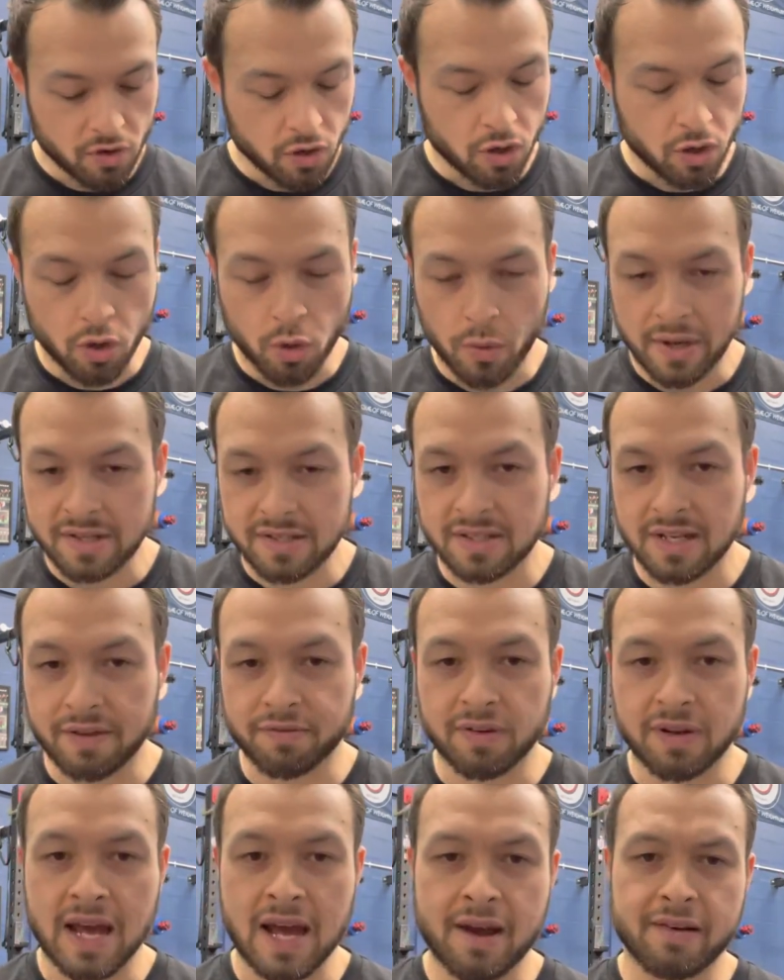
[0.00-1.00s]
always
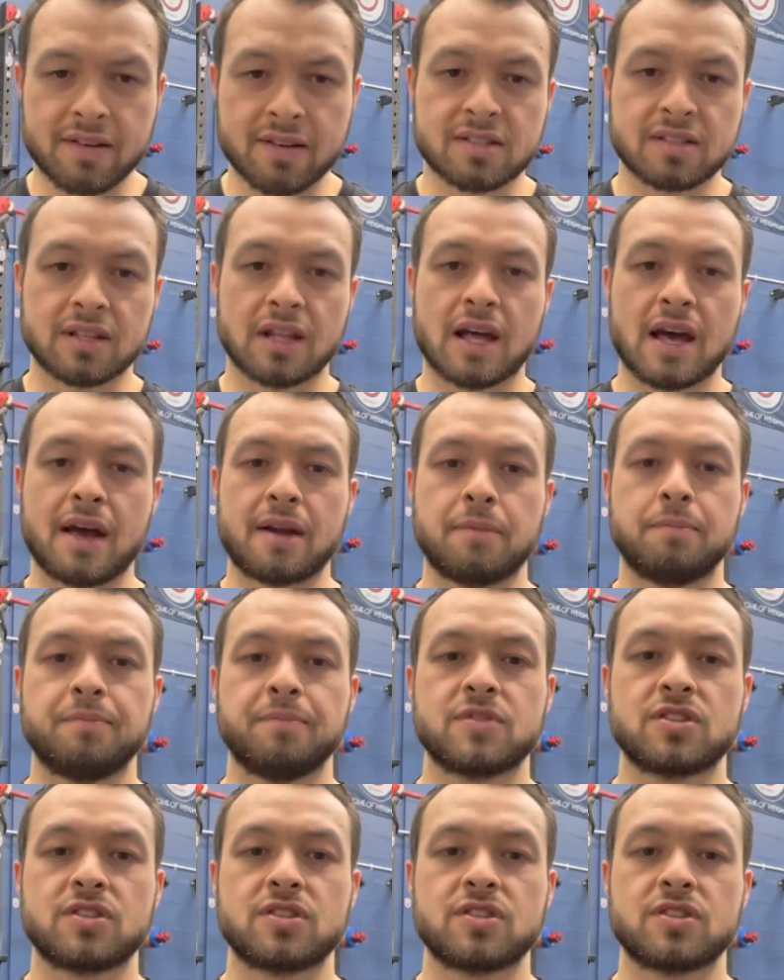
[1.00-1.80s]
different areas to learn.